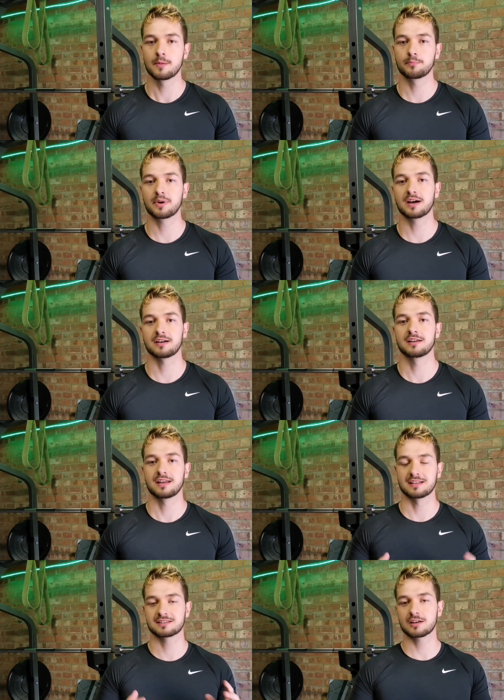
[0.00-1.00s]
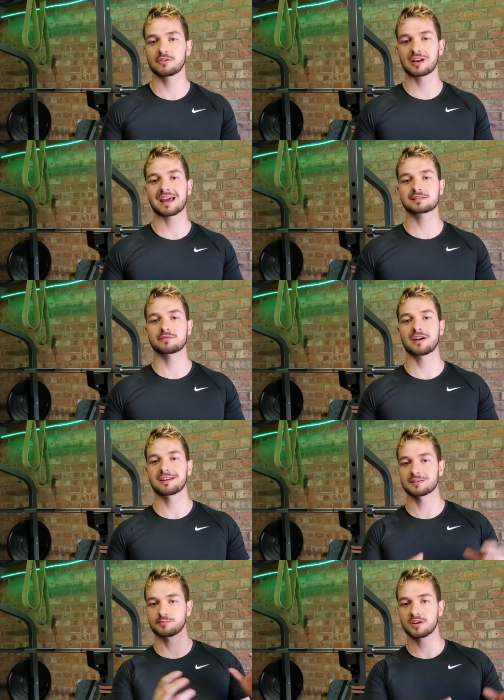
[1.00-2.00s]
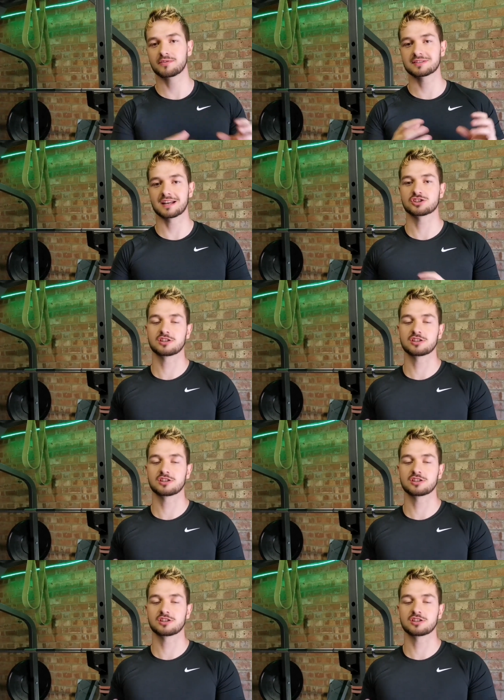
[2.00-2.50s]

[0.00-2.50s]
But instead of classifying it as breakfast, lunch,